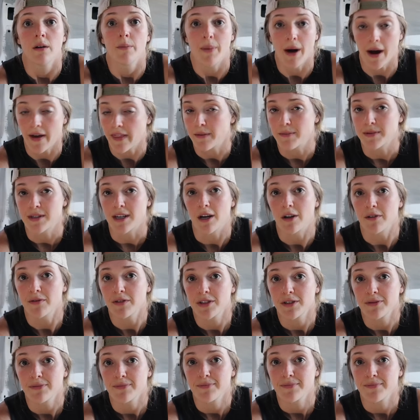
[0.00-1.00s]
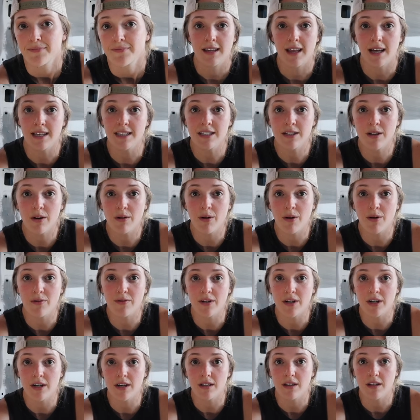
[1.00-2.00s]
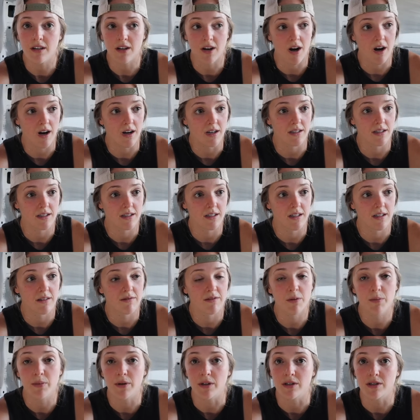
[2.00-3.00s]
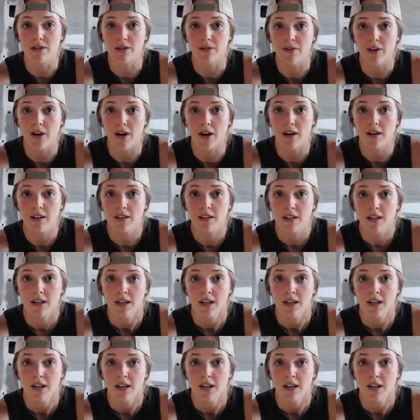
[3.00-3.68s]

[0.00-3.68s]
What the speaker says: by themselves. Let's go over the cost of the build so far.